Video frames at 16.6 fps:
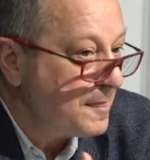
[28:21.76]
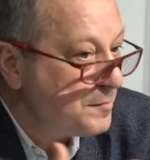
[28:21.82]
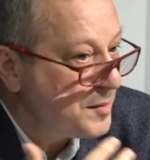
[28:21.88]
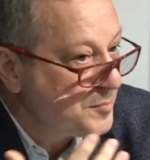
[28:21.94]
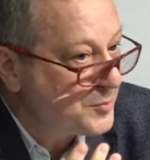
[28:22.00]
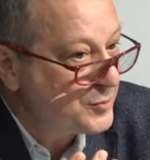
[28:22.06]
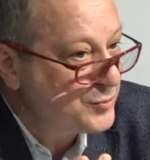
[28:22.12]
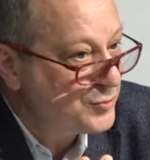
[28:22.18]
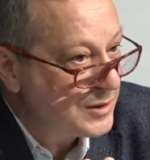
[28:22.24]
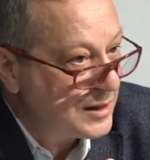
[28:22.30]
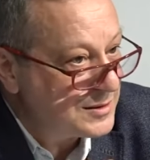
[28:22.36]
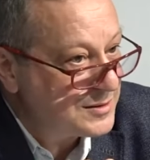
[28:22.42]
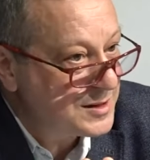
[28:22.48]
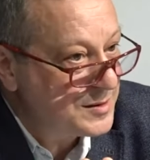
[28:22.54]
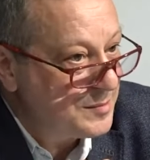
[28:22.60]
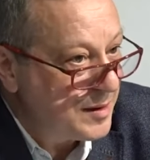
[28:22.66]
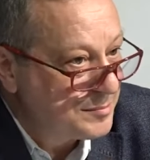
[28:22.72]
People do
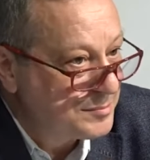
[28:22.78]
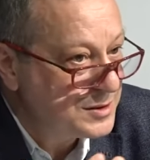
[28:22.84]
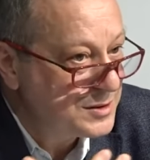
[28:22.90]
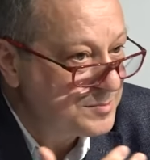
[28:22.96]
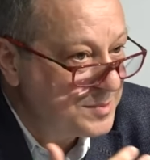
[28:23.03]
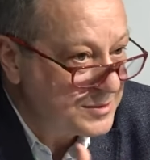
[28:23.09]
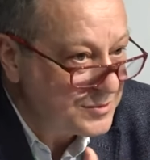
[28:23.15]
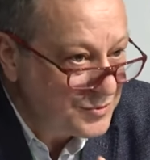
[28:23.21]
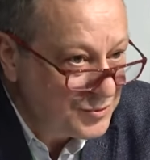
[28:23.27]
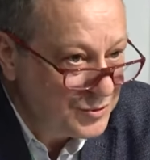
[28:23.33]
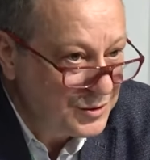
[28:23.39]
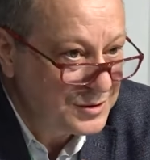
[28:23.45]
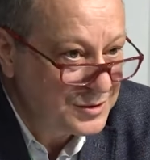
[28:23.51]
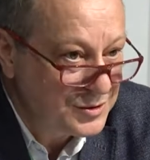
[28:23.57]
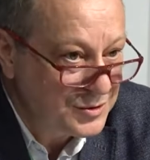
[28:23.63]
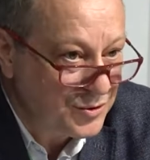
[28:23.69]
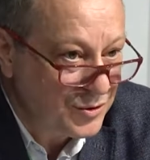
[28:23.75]
not remember, but
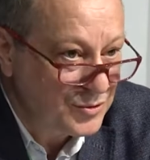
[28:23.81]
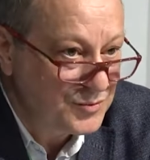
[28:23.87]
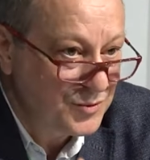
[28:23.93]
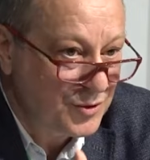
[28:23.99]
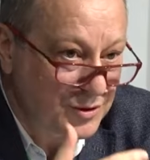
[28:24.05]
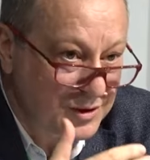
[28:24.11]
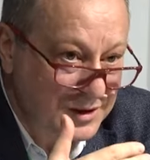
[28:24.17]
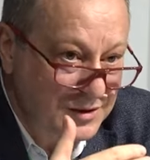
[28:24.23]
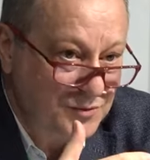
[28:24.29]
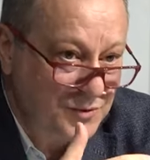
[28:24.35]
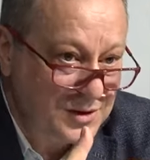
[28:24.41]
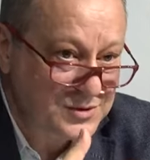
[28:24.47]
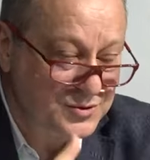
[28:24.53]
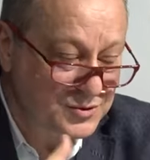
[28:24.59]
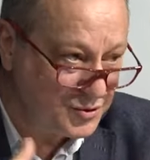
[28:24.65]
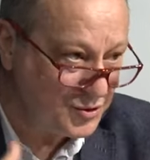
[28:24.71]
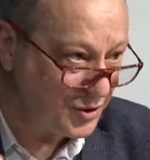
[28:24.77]
during the Cold War, it
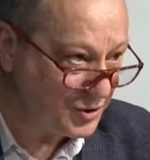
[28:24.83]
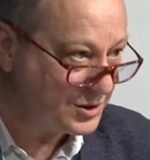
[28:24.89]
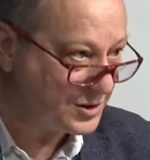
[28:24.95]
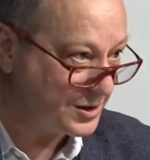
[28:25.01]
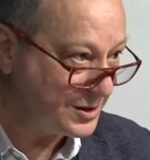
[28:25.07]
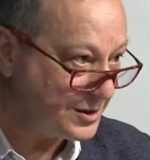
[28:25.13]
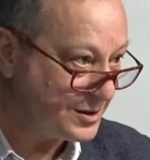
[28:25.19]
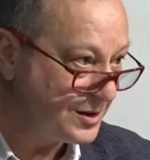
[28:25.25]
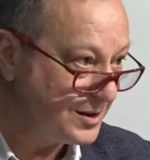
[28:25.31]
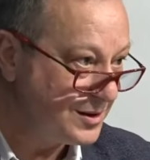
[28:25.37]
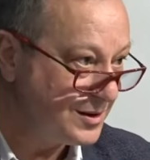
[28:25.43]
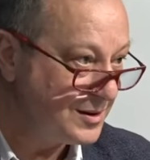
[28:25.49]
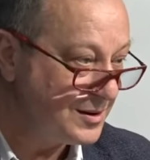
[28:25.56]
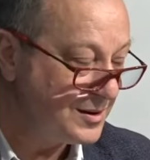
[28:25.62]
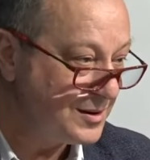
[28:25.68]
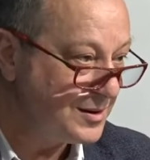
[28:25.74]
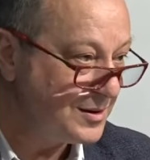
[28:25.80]
was Turkey
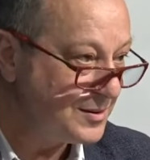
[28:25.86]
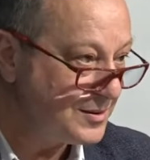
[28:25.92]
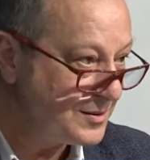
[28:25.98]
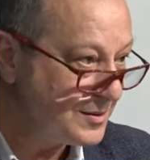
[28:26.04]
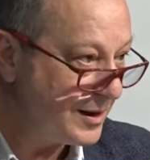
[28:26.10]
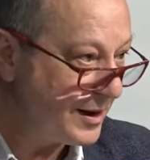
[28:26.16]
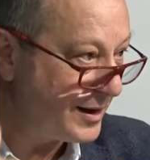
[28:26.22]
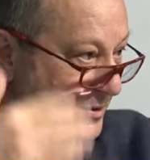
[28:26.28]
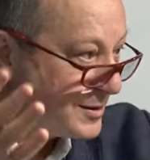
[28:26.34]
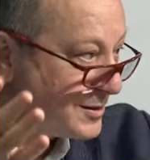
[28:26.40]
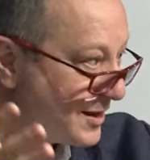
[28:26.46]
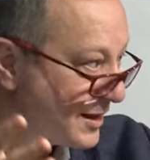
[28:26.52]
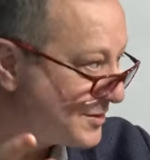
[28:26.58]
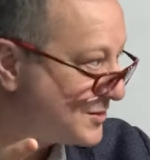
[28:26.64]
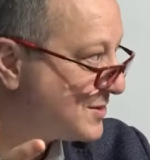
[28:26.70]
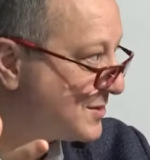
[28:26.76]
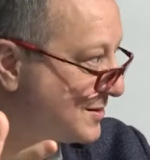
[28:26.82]
and the
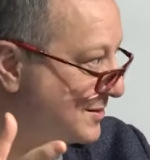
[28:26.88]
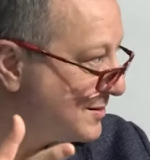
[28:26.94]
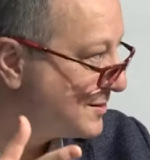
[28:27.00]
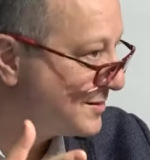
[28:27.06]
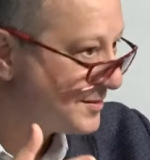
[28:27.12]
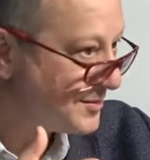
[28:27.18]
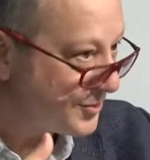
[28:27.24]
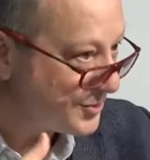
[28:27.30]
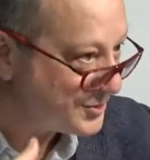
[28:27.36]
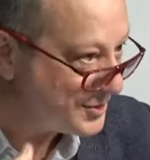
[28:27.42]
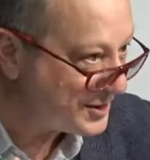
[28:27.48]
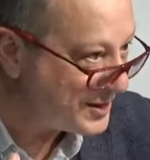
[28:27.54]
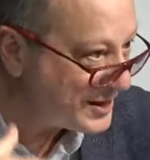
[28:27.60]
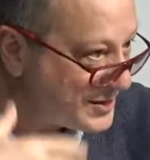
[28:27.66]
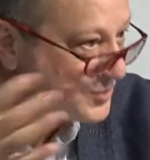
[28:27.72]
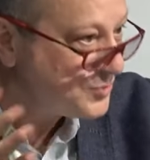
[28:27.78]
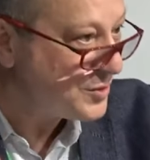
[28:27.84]
rest. You know, the
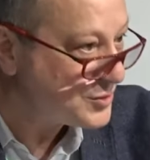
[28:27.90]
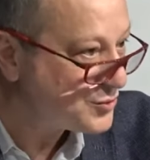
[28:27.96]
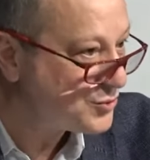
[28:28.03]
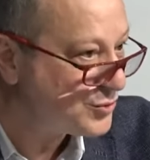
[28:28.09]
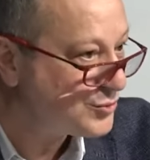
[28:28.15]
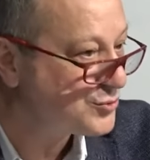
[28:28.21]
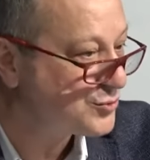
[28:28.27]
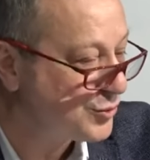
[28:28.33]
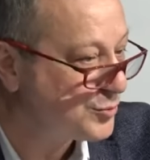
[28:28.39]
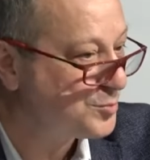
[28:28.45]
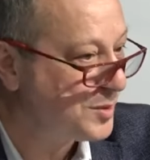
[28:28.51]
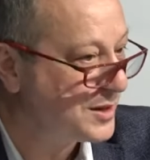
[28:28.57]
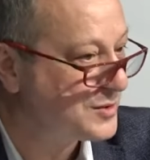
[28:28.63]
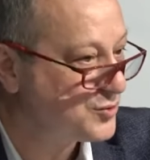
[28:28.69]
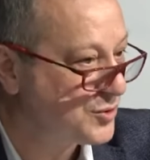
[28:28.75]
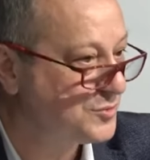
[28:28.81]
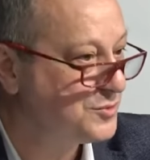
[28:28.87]
rest was controlled
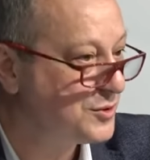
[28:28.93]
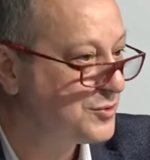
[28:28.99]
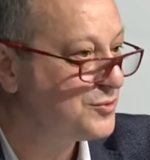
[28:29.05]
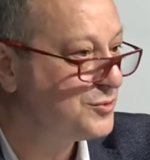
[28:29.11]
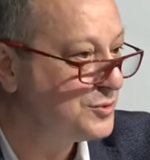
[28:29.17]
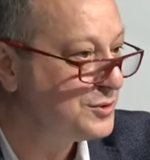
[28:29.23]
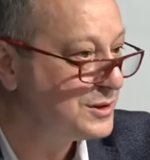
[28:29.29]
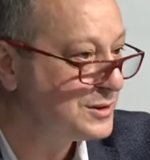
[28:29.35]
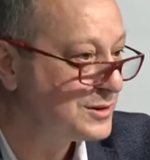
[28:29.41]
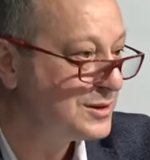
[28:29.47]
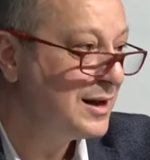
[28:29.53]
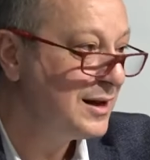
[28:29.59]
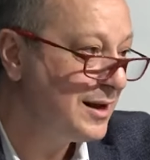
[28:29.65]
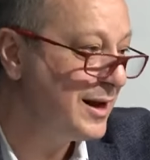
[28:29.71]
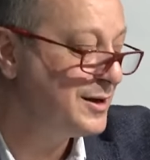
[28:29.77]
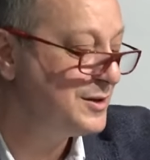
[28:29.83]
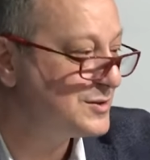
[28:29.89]
by Soviet
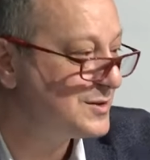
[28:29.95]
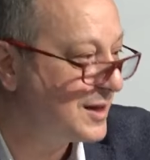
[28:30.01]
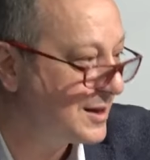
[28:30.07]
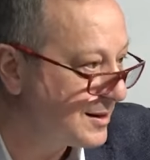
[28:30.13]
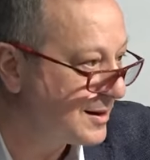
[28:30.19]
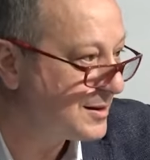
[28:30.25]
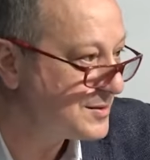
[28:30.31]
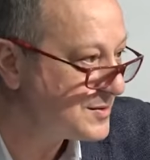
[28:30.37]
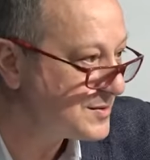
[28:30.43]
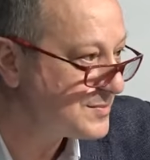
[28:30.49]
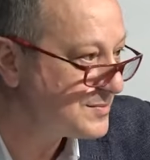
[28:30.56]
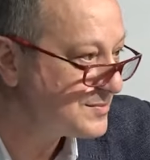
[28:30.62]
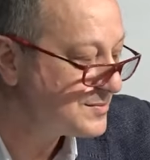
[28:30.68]
Union and its allies.